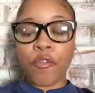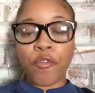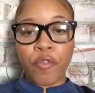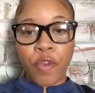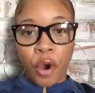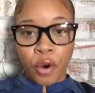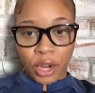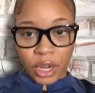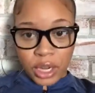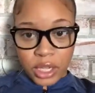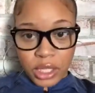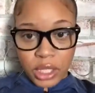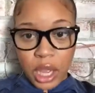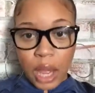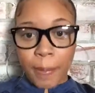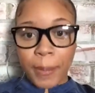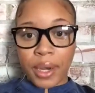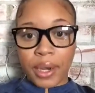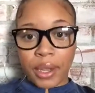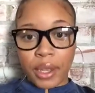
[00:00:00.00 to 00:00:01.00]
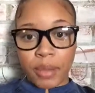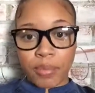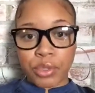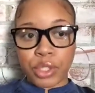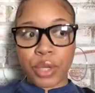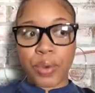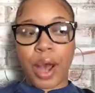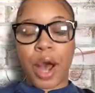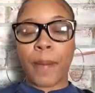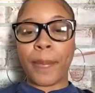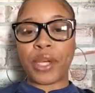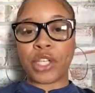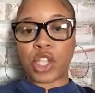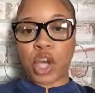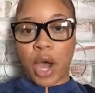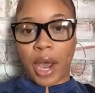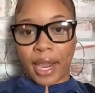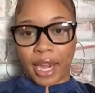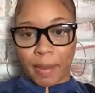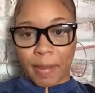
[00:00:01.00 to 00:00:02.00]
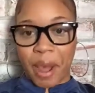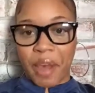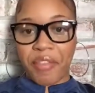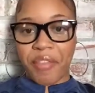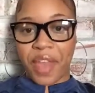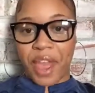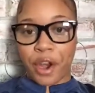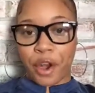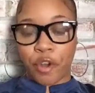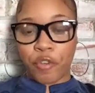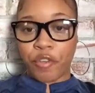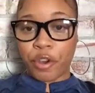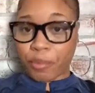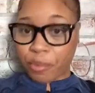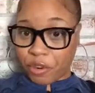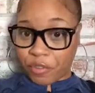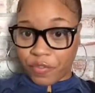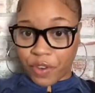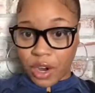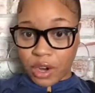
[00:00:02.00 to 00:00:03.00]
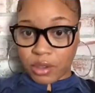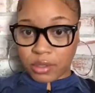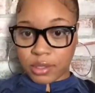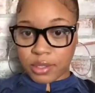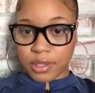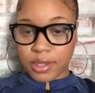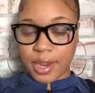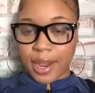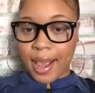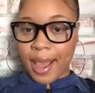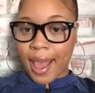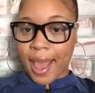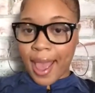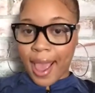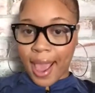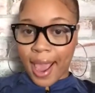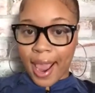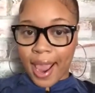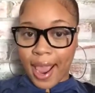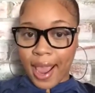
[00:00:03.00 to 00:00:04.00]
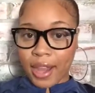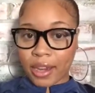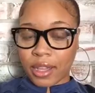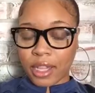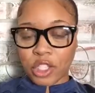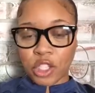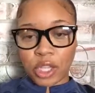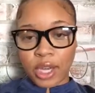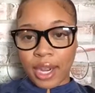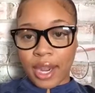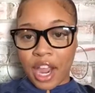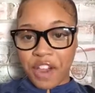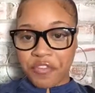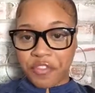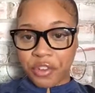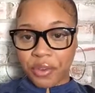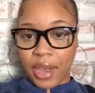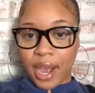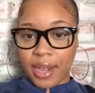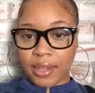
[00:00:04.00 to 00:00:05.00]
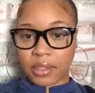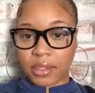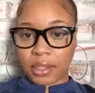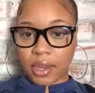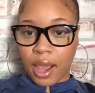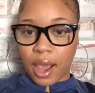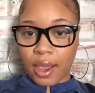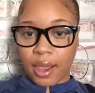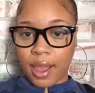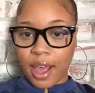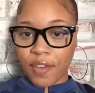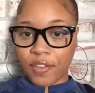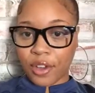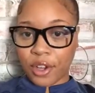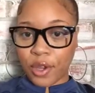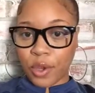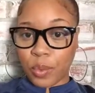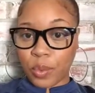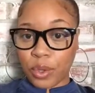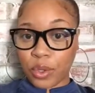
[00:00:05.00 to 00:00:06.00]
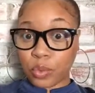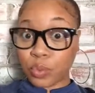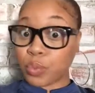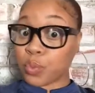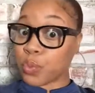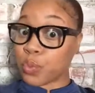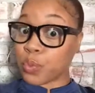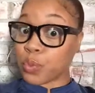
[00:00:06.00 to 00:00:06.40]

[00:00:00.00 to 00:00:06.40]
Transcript: Voting is coming up, so I'll be talking about that November 1st. And that's all I got for you guys today. Have a good one.